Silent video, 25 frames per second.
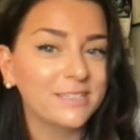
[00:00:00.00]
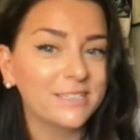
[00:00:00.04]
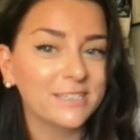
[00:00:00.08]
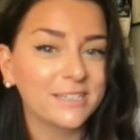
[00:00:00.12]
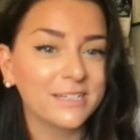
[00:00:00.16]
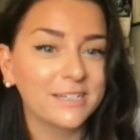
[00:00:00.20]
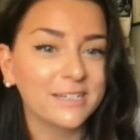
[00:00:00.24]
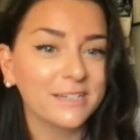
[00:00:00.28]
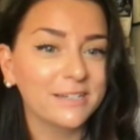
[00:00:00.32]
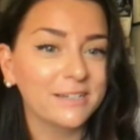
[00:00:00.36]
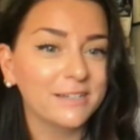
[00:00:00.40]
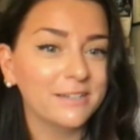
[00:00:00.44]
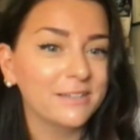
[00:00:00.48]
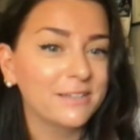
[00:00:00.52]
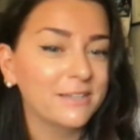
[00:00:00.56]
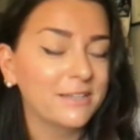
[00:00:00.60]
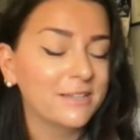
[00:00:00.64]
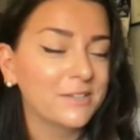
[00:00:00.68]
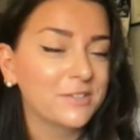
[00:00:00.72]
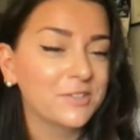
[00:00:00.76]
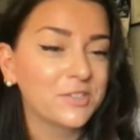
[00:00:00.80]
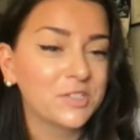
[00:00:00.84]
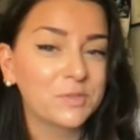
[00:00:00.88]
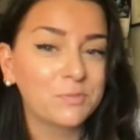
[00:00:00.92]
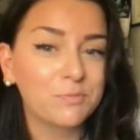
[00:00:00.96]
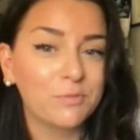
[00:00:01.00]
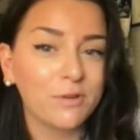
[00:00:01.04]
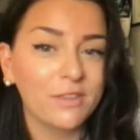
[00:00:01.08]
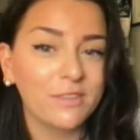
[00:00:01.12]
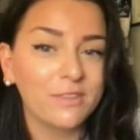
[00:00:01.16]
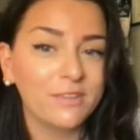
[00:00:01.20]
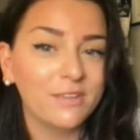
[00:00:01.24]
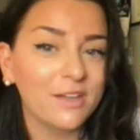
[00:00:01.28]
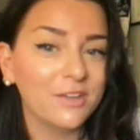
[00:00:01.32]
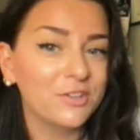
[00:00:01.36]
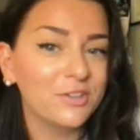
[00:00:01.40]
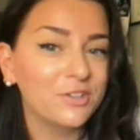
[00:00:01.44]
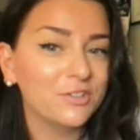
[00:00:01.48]
to spread
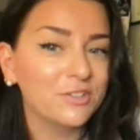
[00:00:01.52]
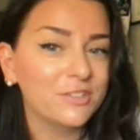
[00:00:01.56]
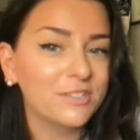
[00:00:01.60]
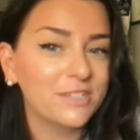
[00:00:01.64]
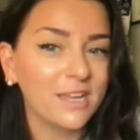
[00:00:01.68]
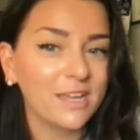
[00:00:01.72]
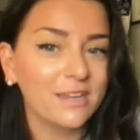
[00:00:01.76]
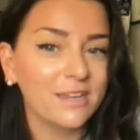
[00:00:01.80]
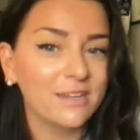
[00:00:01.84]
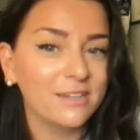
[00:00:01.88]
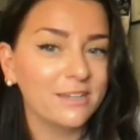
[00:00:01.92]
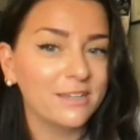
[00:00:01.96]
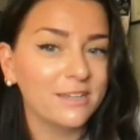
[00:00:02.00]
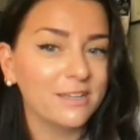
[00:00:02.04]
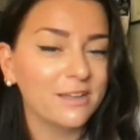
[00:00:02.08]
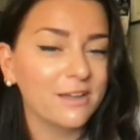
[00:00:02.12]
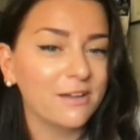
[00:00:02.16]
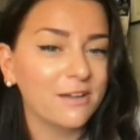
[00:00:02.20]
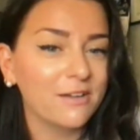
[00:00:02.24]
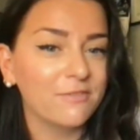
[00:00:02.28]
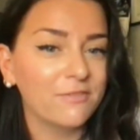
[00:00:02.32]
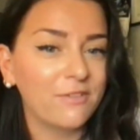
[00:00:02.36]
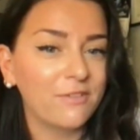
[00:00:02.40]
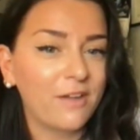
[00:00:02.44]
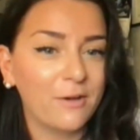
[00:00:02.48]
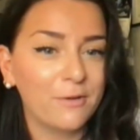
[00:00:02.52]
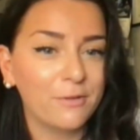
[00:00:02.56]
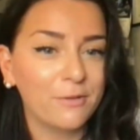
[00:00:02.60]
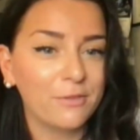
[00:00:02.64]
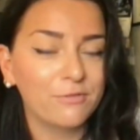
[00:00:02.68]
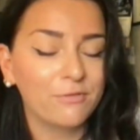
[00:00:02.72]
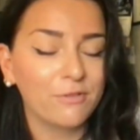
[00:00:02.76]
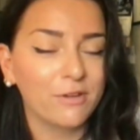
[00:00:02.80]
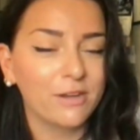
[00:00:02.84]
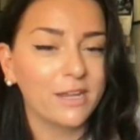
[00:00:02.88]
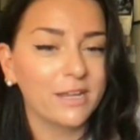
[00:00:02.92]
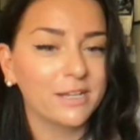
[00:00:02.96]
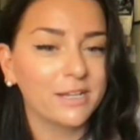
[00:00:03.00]
the understanding of how
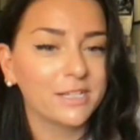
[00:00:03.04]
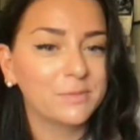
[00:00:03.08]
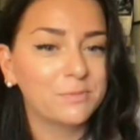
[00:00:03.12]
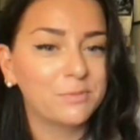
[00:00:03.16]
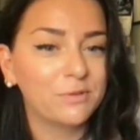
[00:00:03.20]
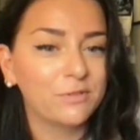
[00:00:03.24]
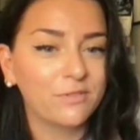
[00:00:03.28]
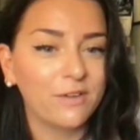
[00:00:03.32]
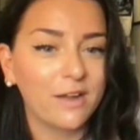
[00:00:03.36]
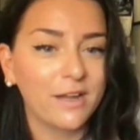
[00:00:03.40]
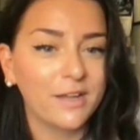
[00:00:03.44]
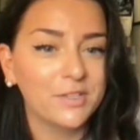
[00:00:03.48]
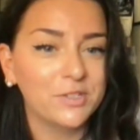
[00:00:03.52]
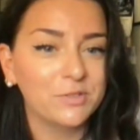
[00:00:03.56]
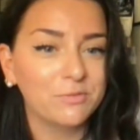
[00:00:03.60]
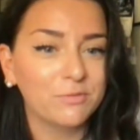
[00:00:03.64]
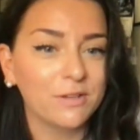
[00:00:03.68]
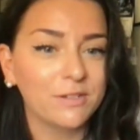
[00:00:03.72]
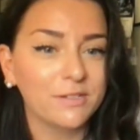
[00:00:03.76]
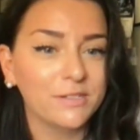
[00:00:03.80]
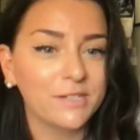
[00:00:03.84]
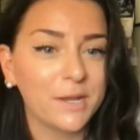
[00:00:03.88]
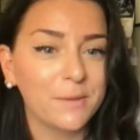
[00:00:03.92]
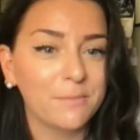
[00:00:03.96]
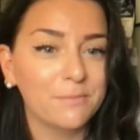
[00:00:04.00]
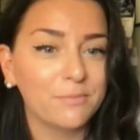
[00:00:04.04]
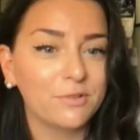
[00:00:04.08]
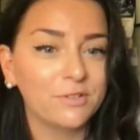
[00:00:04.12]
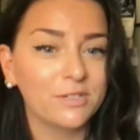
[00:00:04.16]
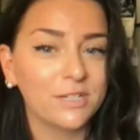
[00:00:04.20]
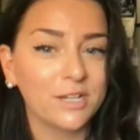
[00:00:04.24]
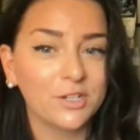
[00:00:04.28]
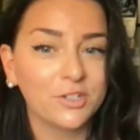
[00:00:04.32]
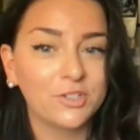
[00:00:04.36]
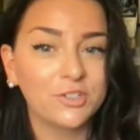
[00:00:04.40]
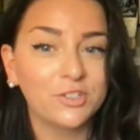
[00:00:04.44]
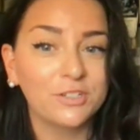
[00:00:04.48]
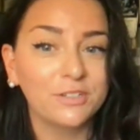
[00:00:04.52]
ThreatX provides runtime
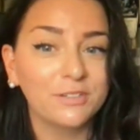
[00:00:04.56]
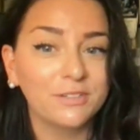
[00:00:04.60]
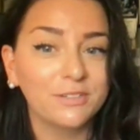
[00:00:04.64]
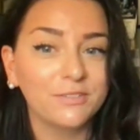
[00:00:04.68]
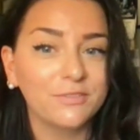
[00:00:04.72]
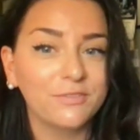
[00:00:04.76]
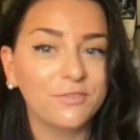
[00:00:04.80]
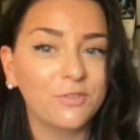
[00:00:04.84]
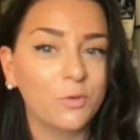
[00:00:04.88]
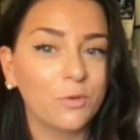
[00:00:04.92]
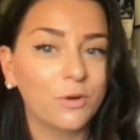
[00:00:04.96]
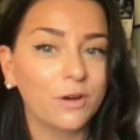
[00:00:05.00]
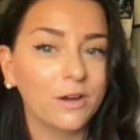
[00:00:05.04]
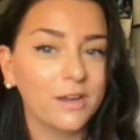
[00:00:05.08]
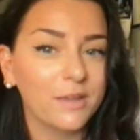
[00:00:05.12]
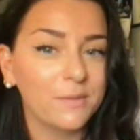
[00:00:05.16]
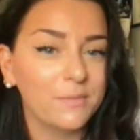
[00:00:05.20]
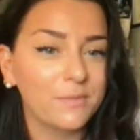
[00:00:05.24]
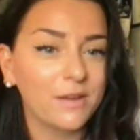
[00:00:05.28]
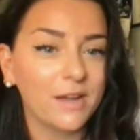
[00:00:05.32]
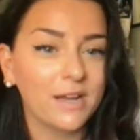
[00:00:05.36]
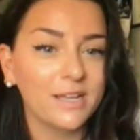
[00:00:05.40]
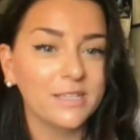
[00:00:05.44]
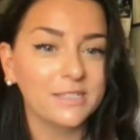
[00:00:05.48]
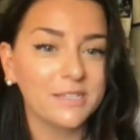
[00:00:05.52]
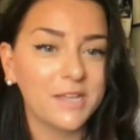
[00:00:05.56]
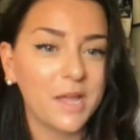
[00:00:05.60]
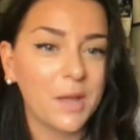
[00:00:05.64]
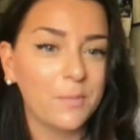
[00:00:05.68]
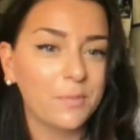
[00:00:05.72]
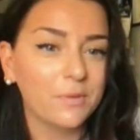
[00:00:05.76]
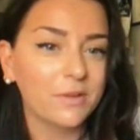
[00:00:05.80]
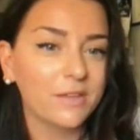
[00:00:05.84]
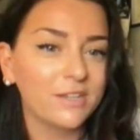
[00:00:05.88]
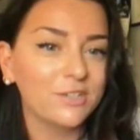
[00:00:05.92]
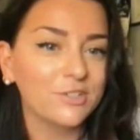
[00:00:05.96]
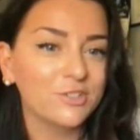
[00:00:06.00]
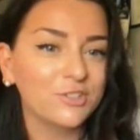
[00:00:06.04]
protection for APIs and
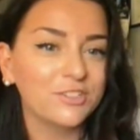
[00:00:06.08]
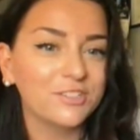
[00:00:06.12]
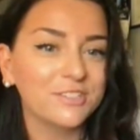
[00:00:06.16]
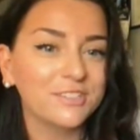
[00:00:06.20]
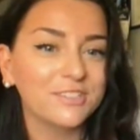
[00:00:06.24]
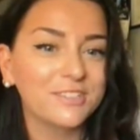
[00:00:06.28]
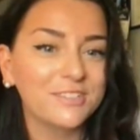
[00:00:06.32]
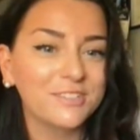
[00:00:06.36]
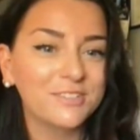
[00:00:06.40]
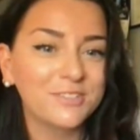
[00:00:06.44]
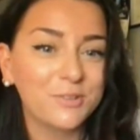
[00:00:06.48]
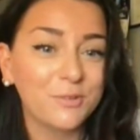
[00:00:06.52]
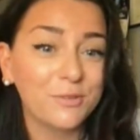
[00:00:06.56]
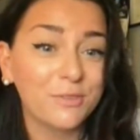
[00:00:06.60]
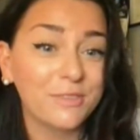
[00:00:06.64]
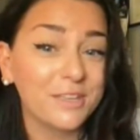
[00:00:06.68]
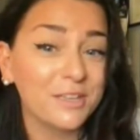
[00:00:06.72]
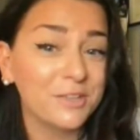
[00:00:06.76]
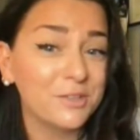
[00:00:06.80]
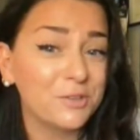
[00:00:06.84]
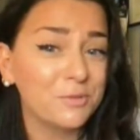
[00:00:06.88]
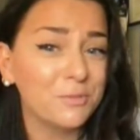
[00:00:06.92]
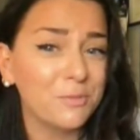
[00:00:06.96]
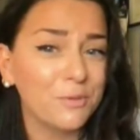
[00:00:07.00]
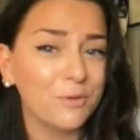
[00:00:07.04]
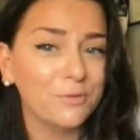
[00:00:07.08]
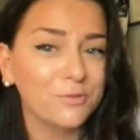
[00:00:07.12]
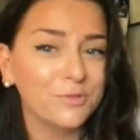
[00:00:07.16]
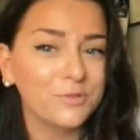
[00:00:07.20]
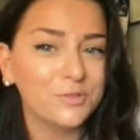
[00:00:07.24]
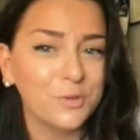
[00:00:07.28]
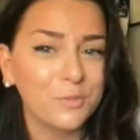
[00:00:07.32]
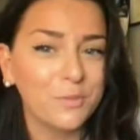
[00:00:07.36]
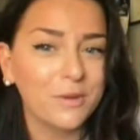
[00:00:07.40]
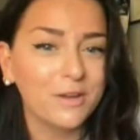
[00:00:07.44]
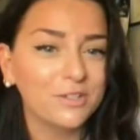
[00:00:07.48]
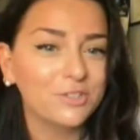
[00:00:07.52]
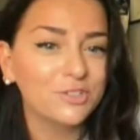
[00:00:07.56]
applications. So thank you both
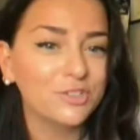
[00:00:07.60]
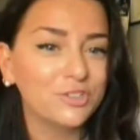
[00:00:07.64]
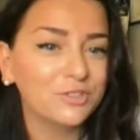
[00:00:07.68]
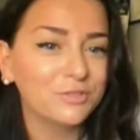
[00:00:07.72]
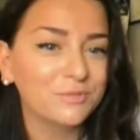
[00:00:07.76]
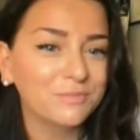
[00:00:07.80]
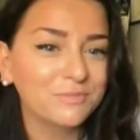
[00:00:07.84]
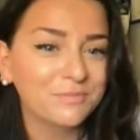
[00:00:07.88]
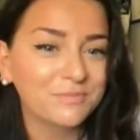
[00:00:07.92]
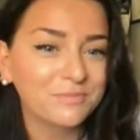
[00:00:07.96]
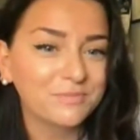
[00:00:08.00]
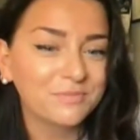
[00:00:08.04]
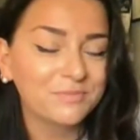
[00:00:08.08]
so much.